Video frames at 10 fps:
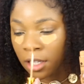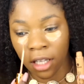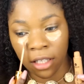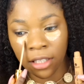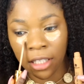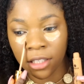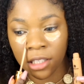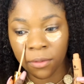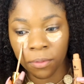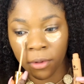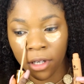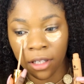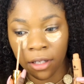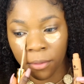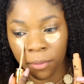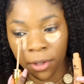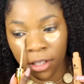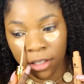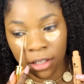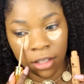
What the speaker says: Okay, so I just spread a bit.